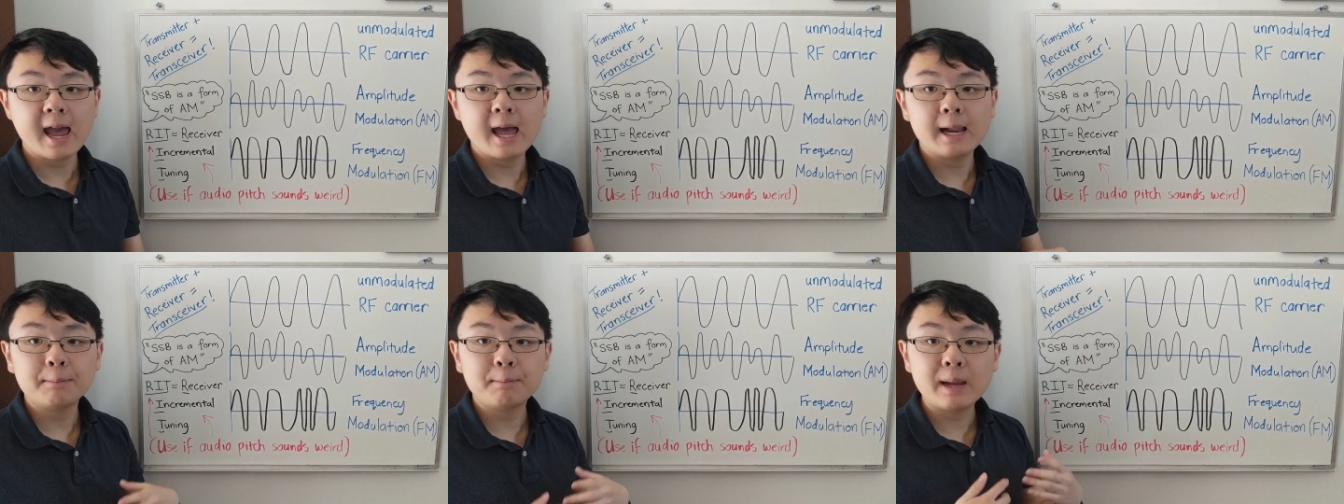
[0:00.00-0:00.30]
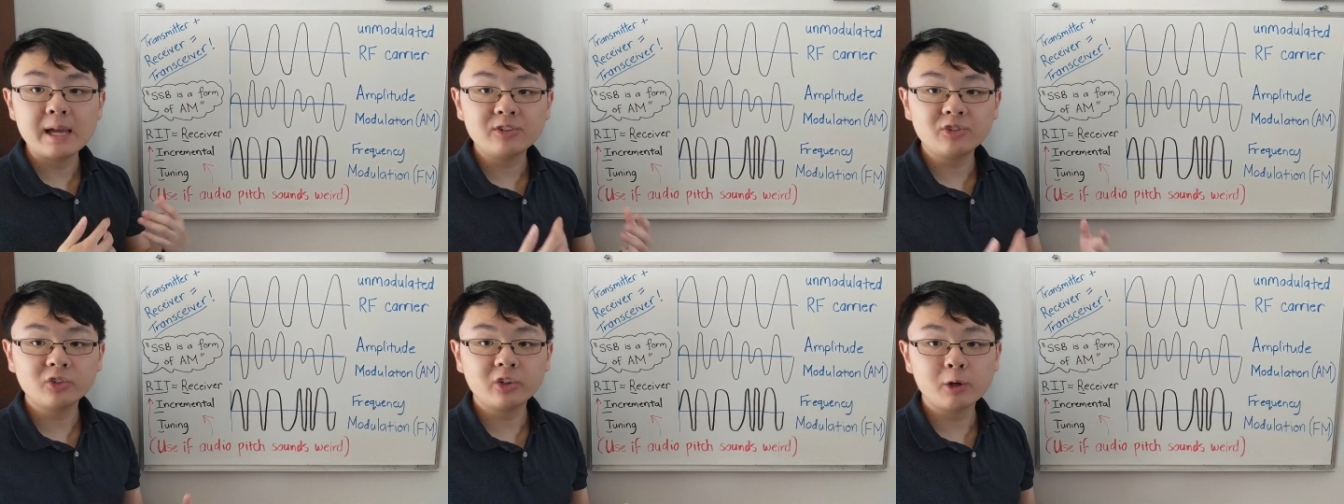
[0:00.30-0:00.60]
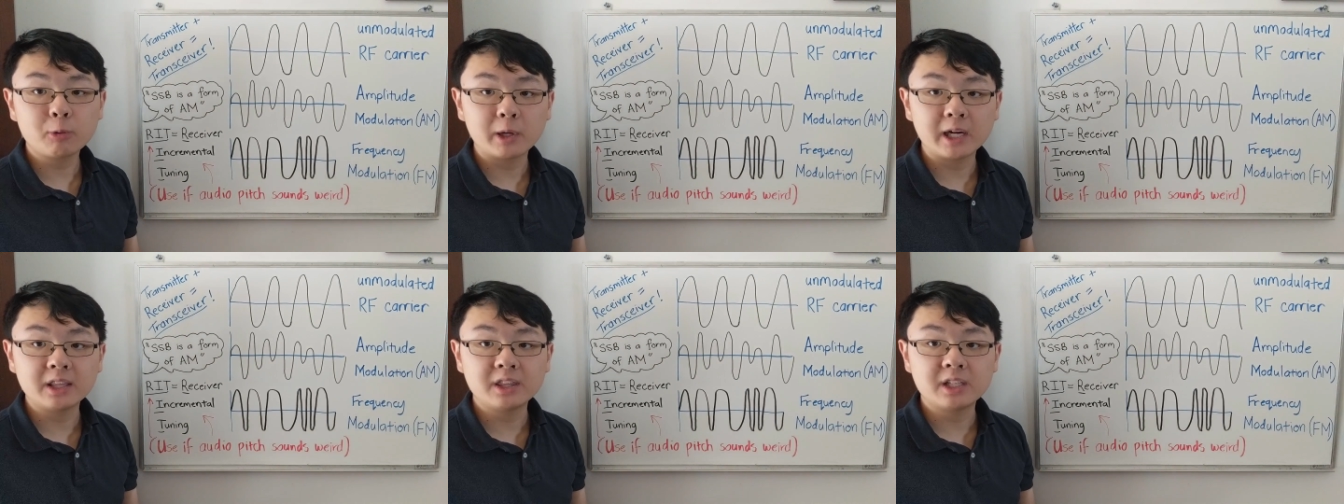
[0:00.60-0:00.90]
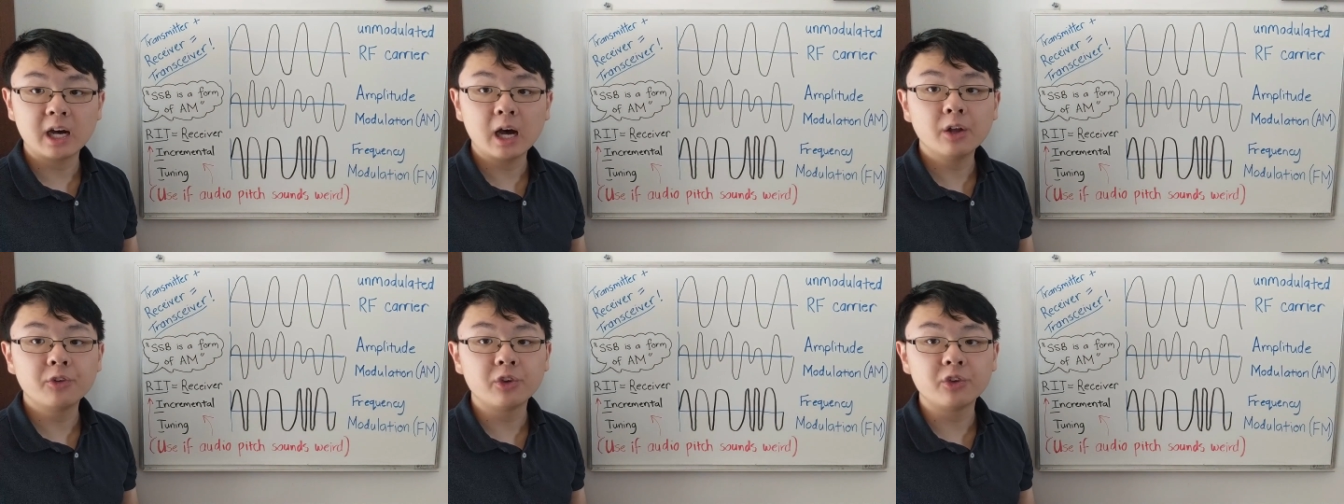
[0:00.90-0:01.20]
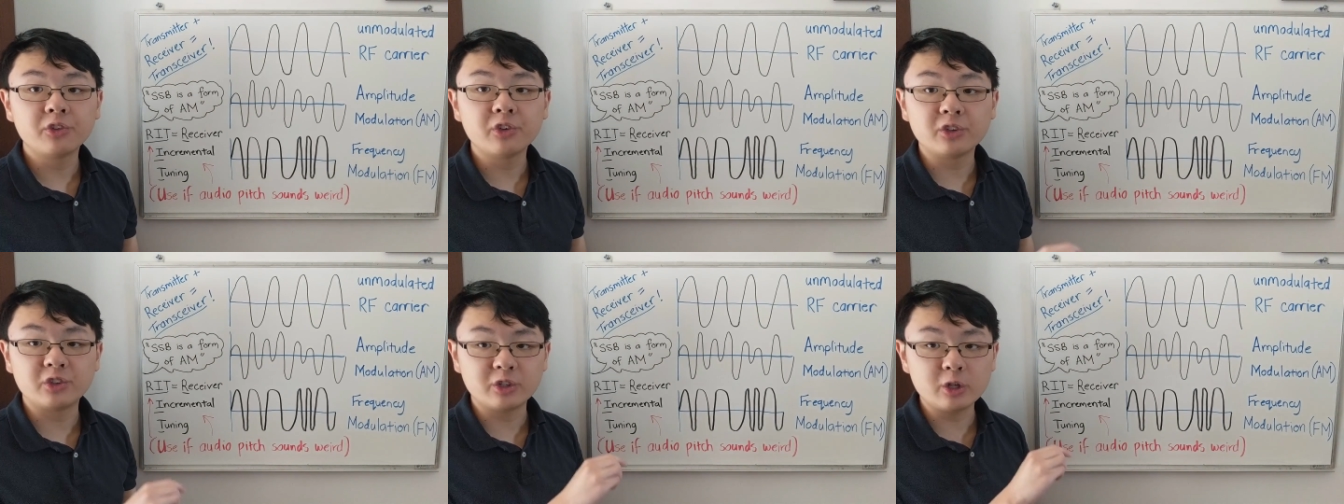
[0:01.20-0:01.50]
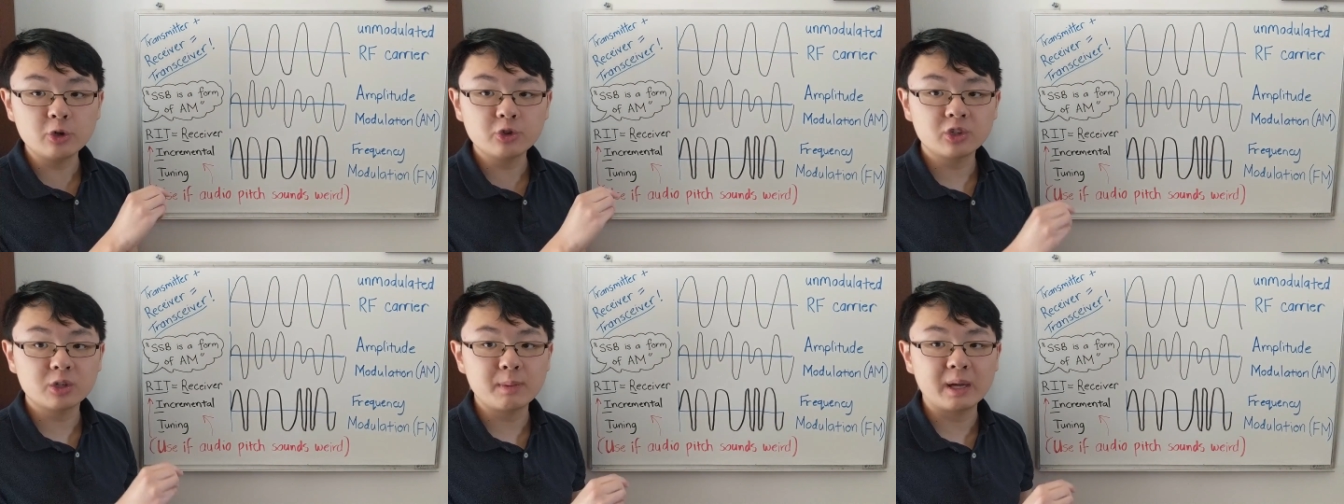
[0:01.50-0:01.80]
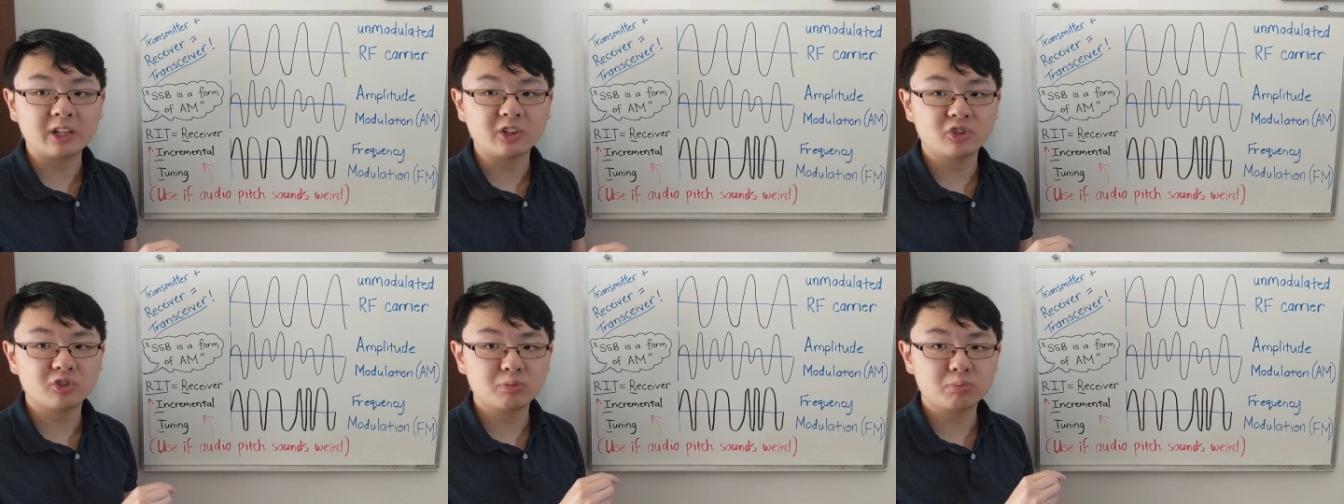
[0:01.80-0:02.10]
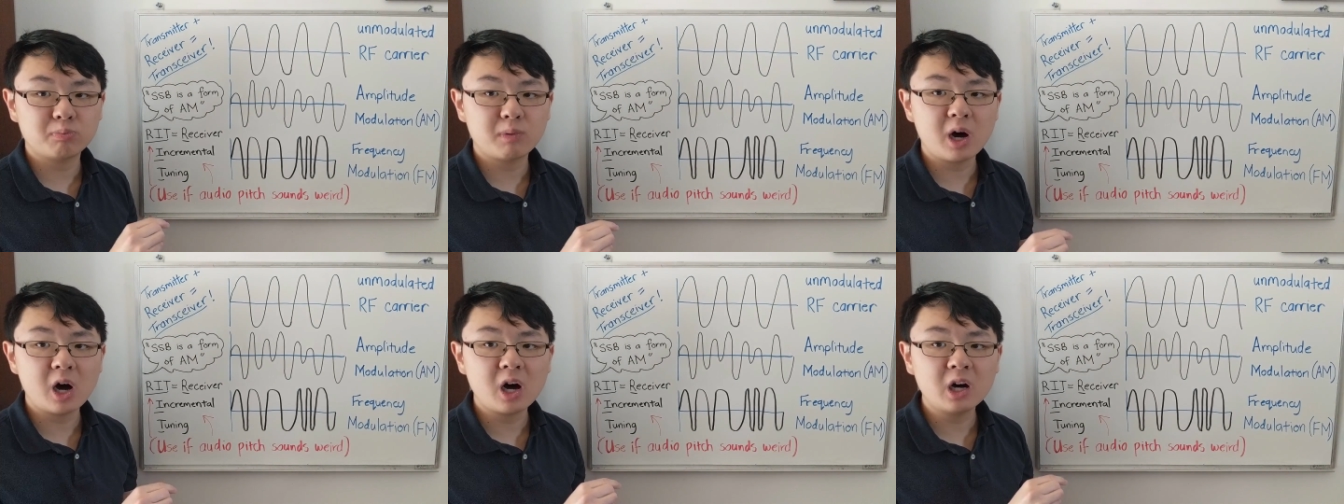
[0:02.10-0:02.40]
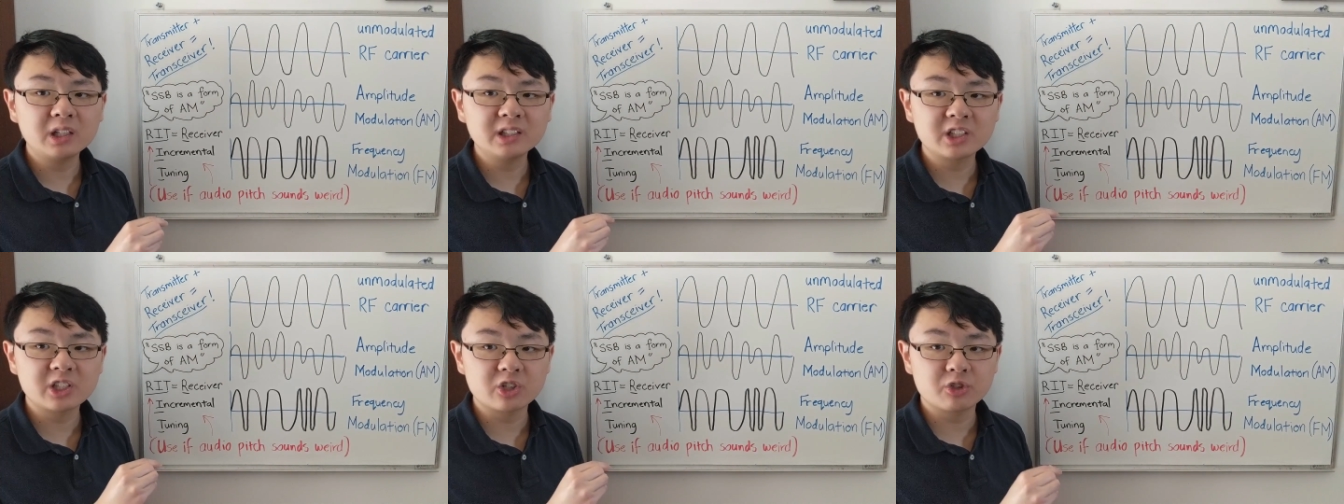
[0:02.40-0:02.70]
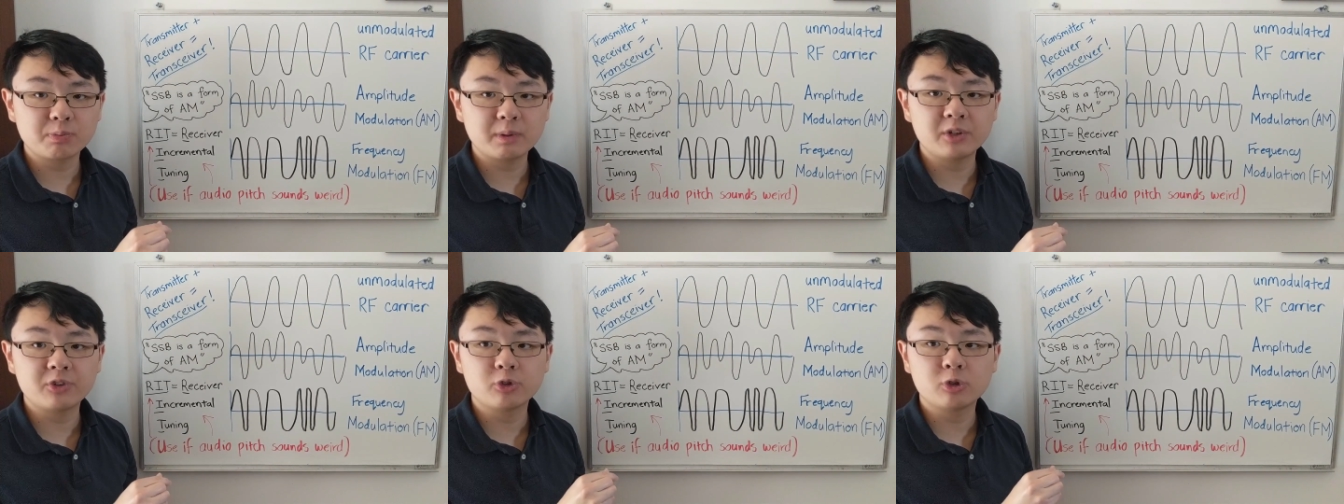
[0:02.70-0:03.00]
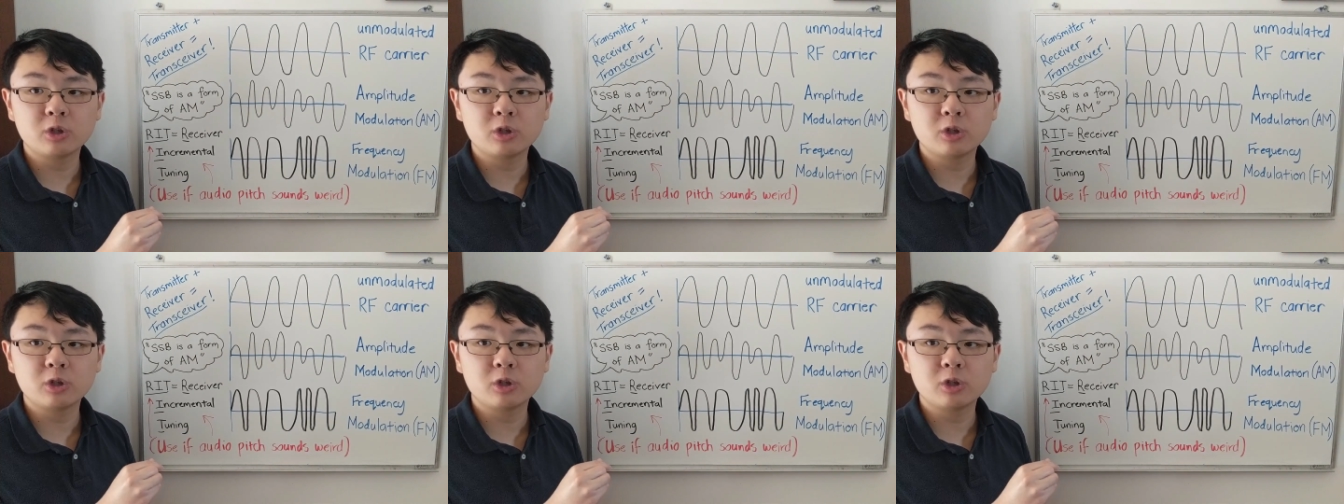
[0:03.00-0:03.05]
And basically what it does is it's used to make small adjustments